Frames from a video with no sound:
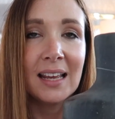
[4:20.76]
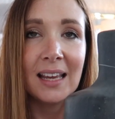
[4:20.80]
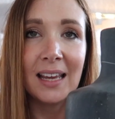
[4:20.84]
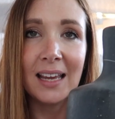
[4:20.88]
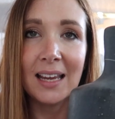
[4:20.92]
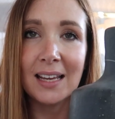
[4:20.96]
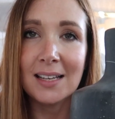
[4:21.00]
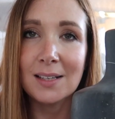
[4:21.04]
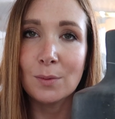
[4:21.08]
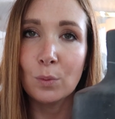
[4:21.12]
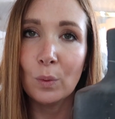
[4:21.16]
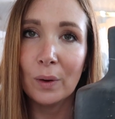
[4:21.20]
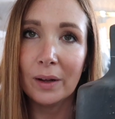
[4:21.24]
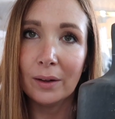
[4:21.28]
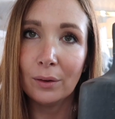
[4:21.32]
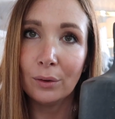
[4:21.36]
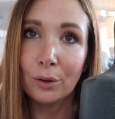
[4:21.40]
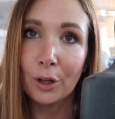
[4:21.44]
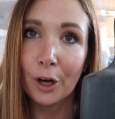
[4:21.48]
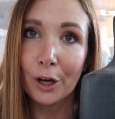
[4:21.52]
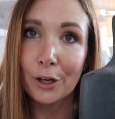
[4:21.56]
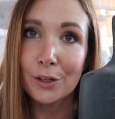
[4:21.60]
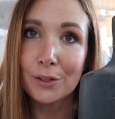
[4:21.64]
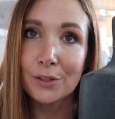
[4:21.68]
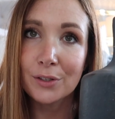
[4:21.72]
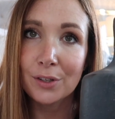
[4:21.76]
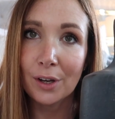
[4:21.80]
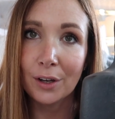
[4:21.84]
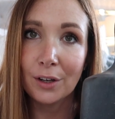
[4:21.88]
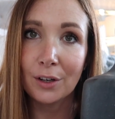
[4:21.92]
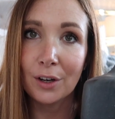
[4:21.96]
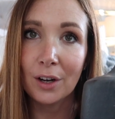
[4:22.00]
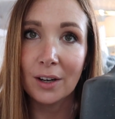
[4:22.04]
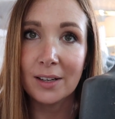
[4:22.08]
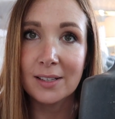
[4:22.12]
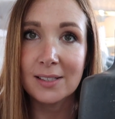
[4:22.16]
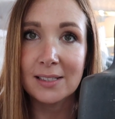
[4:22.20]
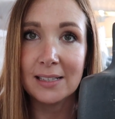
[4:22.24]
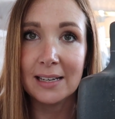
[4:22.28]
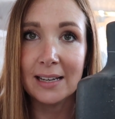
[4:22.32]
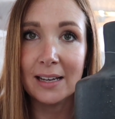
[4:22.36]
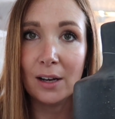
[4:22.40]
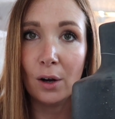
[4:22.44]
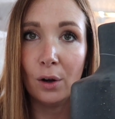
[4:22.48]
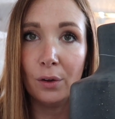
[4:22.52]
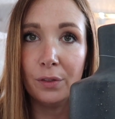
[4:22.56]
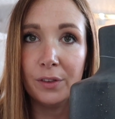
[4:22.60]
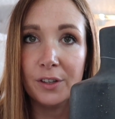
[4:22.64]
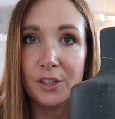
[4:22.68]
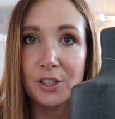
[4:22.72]
it will go so nicely
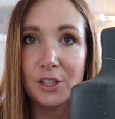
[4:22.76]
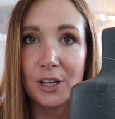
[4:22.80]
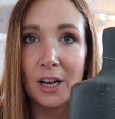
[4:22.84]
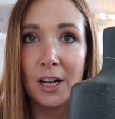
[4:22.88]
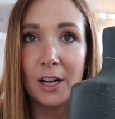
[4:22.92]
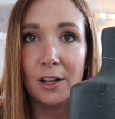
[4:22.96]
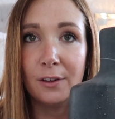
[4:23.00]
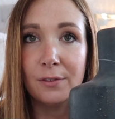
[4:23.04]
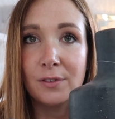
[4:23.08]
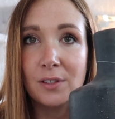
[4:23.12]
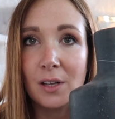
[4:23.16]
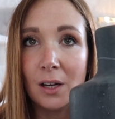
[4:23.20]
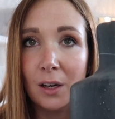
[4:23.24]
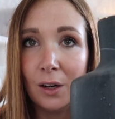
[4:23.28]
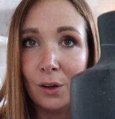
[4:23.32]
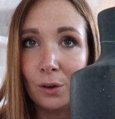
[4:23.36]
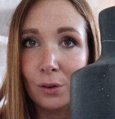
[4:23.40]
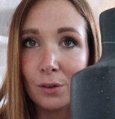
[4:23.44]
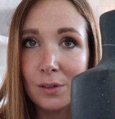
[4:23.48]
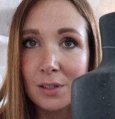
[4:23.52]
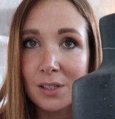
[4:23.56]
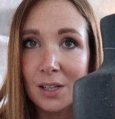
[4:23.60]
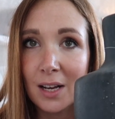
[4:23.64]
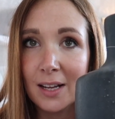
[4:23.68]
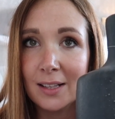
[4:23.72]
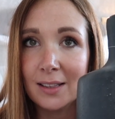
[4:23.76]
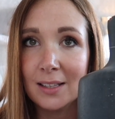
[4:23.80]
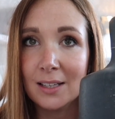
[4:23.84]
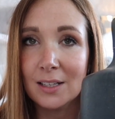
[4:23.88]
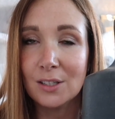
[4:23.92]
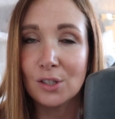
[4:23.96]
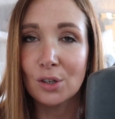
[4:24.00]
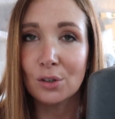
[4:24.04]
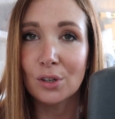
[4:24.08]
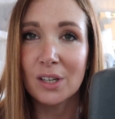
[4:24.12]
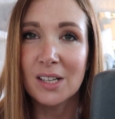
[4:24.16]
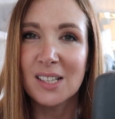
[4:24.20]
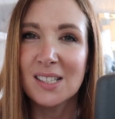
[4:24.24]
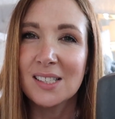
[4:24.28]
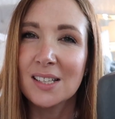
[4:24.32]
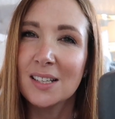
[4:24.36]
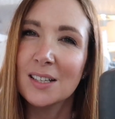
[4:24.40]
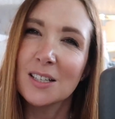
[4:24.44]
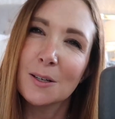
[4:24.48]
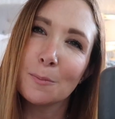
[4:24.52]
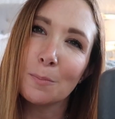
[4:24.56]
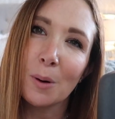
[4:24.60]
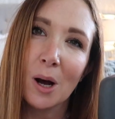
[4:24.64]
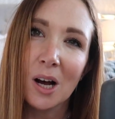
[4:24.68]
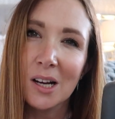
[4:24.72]
on the shelves alongside the Adonis
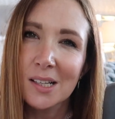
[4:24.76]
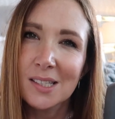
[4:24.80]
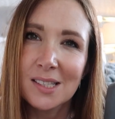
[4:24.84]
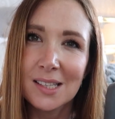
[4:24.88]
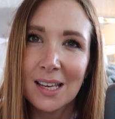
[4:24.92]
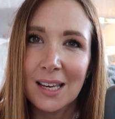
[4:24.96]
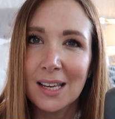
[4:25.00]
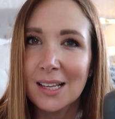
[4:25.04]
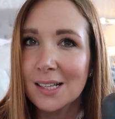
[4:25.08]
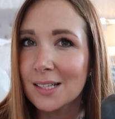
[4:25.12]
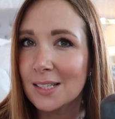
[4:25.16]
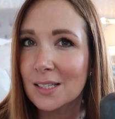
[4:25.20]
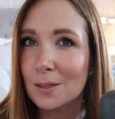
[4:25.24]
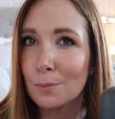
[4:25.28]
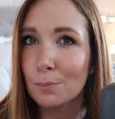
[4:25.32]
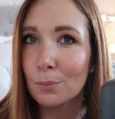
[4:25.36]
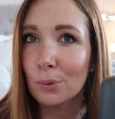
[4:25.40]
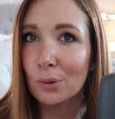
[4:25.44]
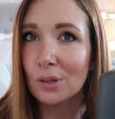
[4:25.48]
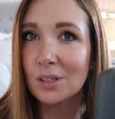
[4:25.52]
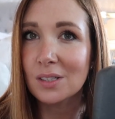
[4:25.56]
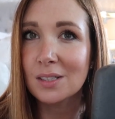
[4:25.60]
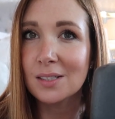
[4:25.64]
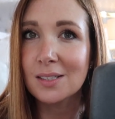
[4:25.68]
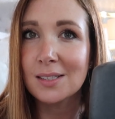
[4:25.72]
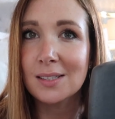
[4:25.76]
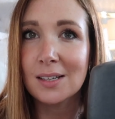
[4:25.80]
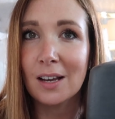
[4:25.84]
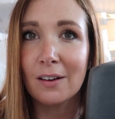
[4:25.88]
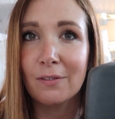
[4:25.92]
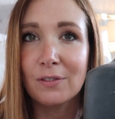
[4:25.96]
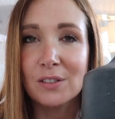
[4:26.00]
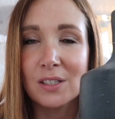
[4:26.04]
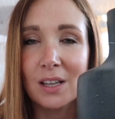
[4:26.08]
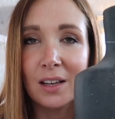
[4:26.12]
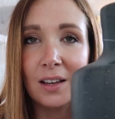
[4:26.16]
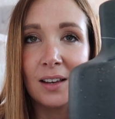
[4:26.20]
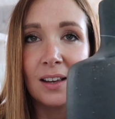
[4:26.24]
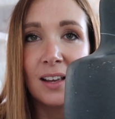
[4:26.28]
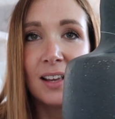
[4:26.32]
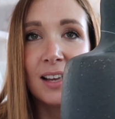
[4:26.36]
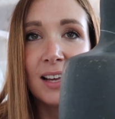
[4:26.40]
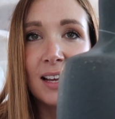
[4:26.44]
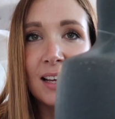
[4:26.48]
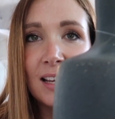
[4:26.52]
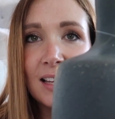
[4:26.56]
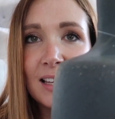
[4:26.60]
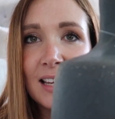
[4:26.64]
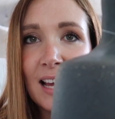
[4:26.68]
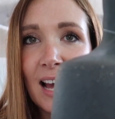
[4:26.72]
and a basket and some books and stuff. So
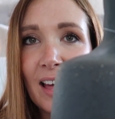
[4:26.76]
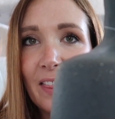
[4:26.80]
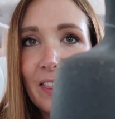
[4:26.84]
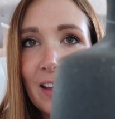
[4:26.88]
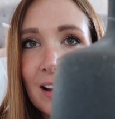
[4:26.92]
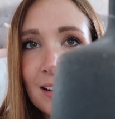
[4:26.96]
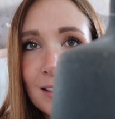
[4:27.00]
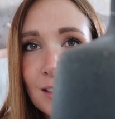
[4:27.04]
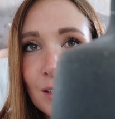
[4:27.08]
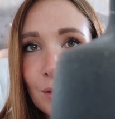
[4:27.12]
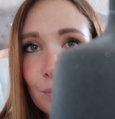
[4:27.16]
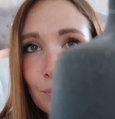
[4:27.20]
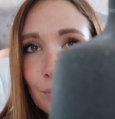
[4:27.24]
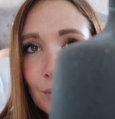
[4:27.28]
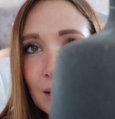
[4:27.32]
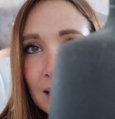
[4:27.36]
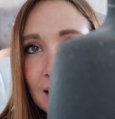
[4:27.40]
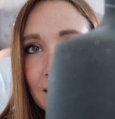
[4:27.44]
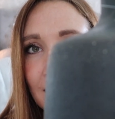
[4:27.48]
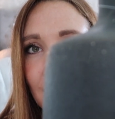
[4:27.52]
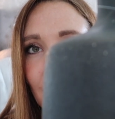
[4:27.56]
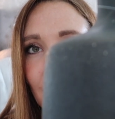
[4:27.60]
yeah, that's really